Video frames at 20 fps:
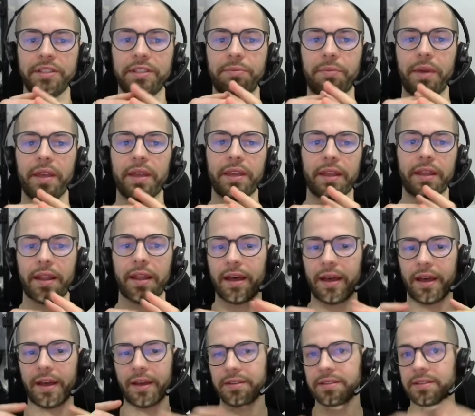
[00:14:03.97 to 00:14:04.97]
just making
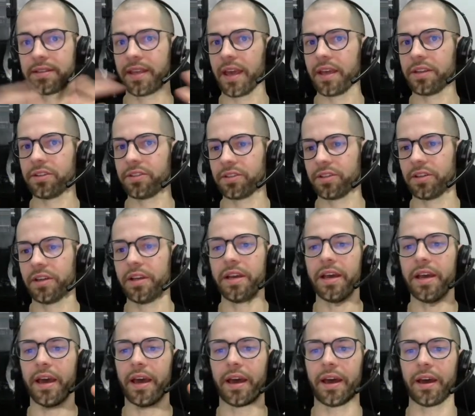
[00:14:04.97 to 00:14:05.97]
a sketch
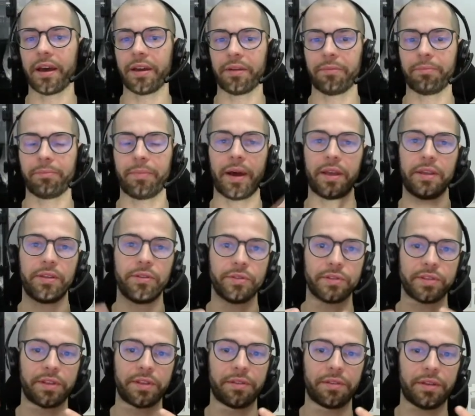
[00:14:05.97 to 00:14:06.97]
by
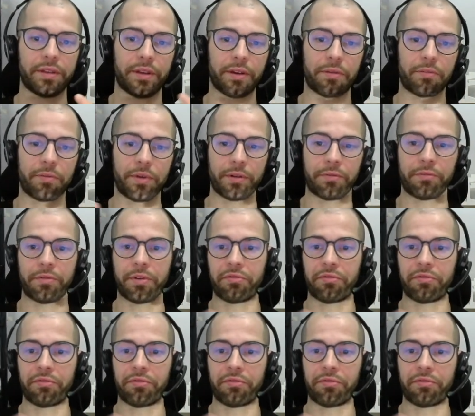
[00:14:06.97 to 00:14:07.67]
using the